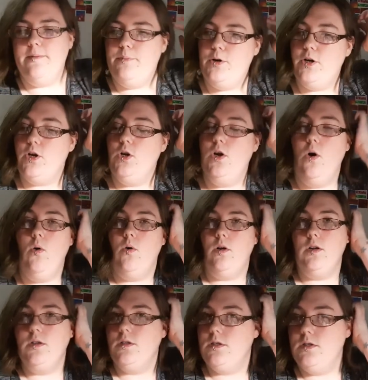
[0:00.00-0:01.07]
put
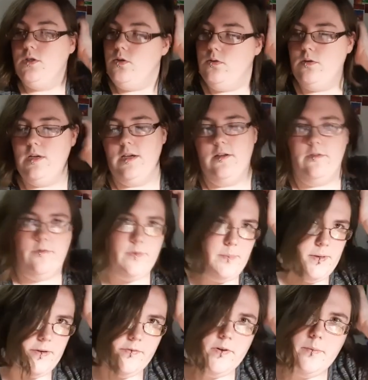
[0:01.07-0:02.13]
gold to give a
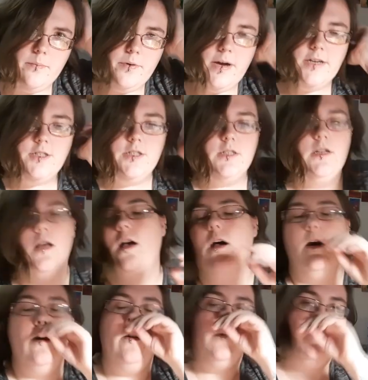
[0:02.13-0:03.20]
bit of an impression
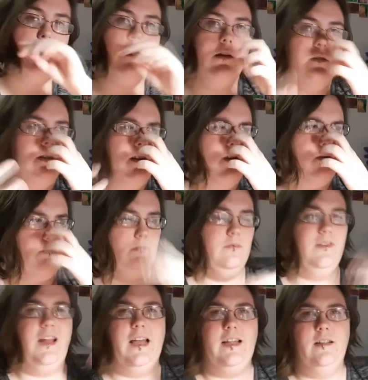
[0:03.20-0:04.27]
of, you know,
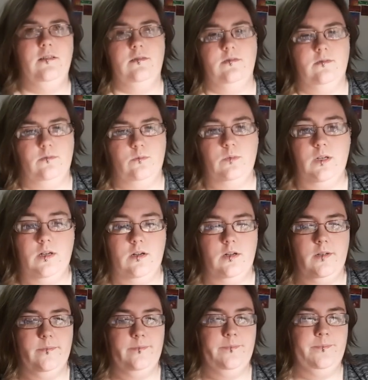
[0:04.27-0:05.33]
light and whatnot.